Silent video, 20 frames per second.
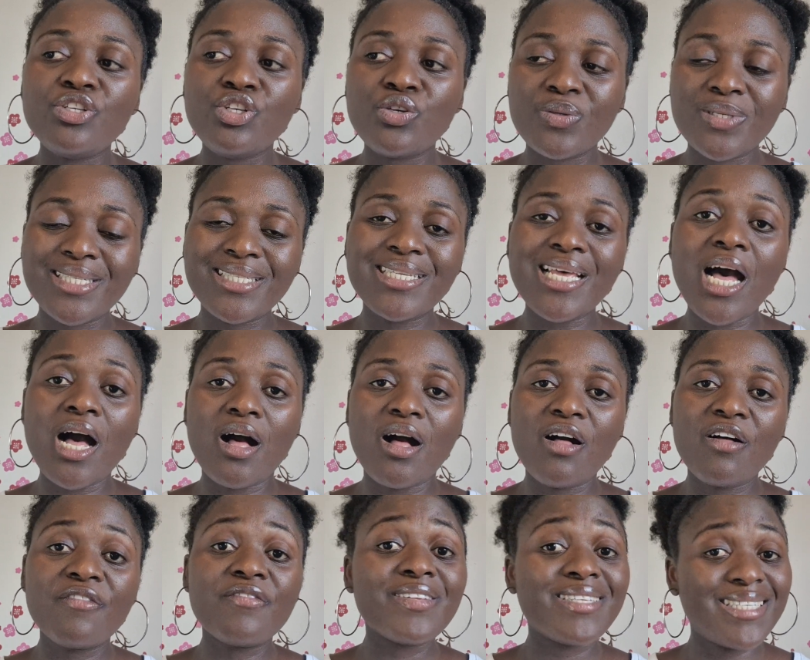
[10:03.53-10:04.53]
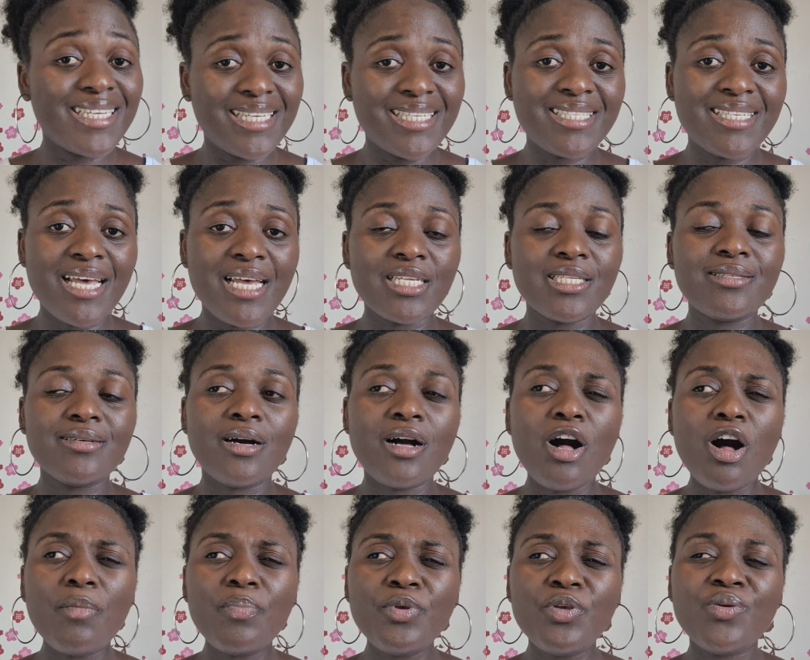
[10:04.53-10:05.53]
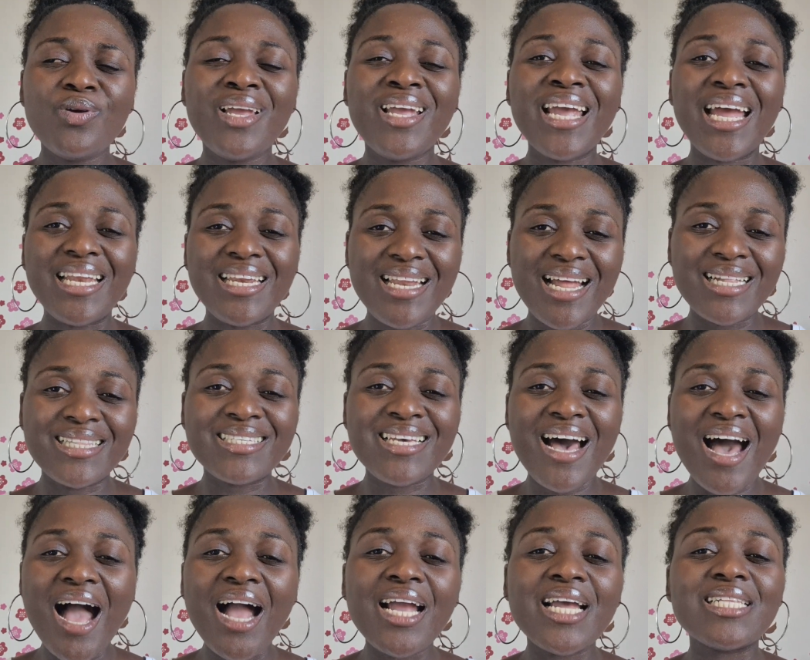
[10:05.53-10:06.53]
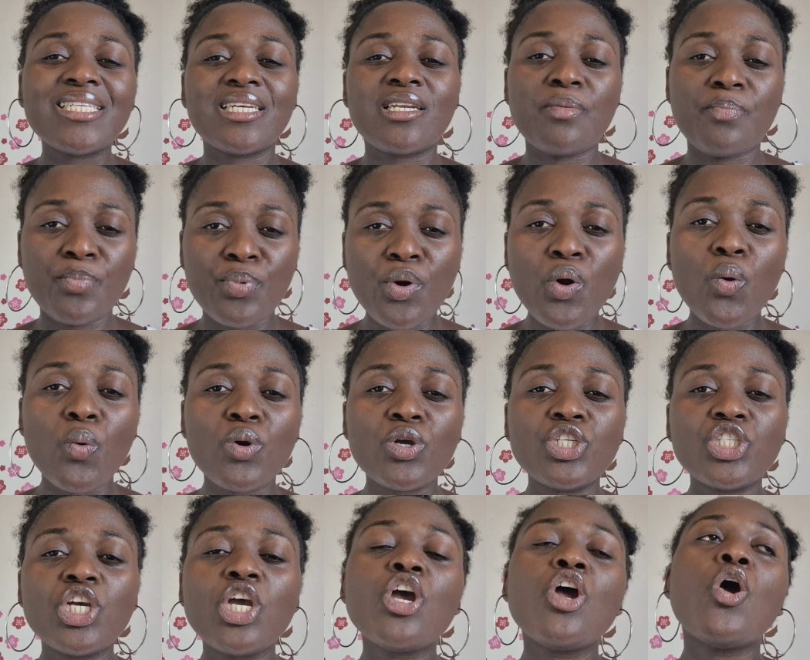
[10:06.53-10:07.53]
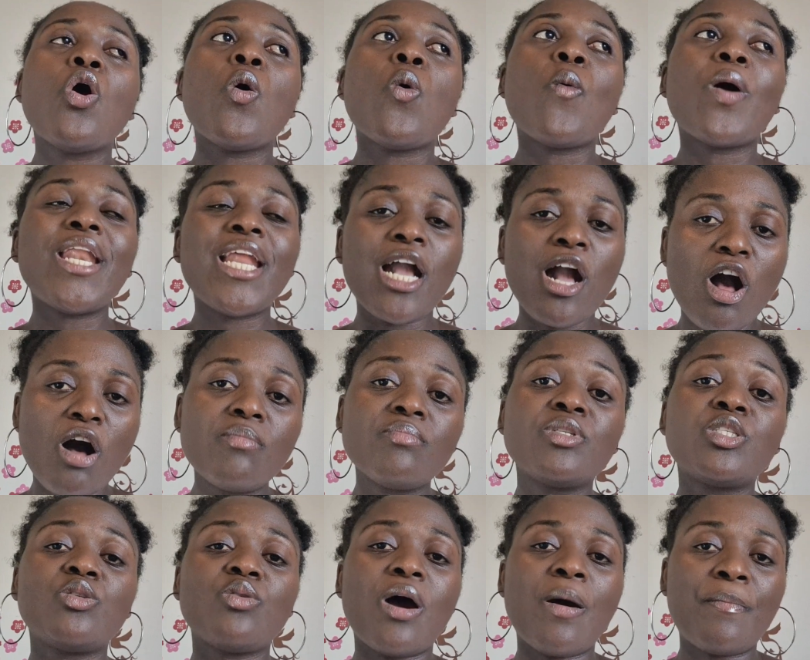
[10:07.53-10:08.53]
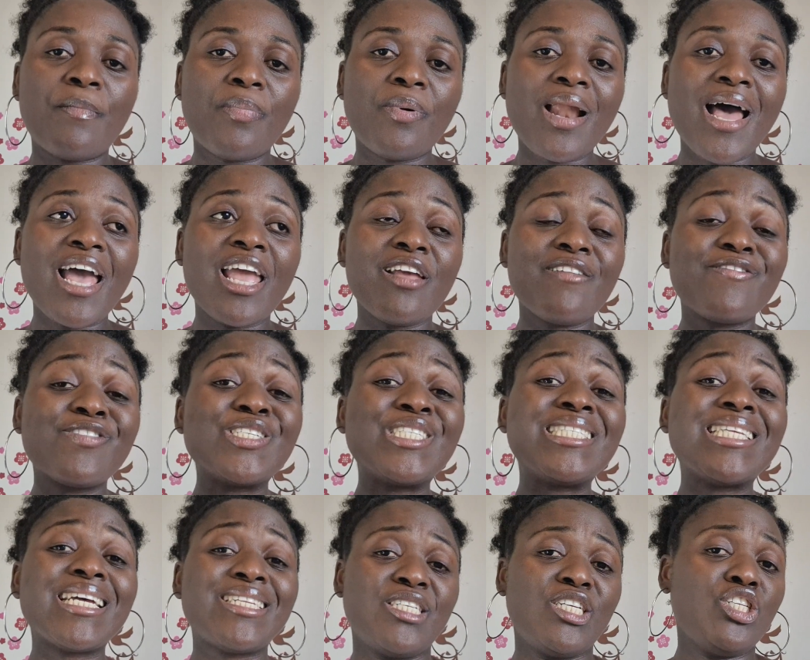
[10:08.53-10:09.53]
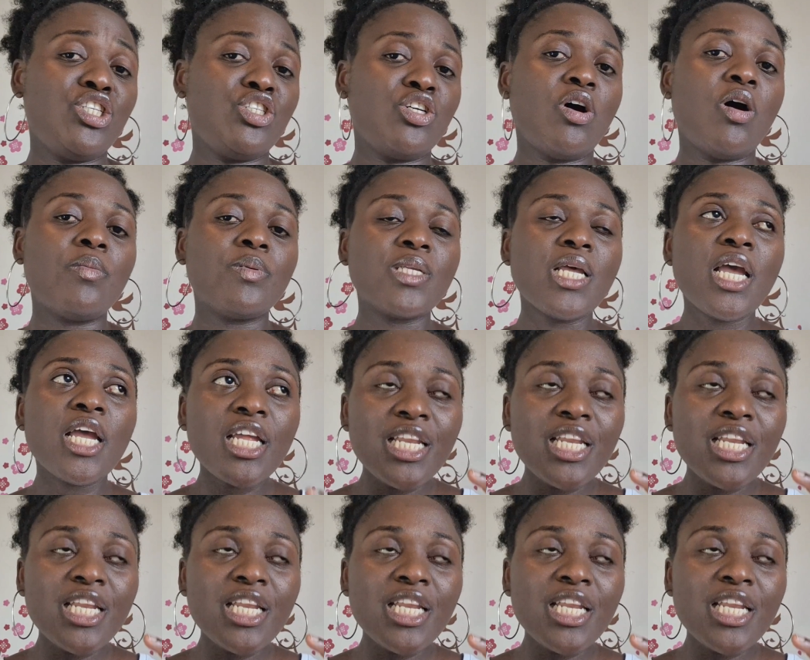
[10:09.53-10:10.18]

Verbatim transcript: yourself for success to help you get that targeted approach when it comes to applying for certain jobs.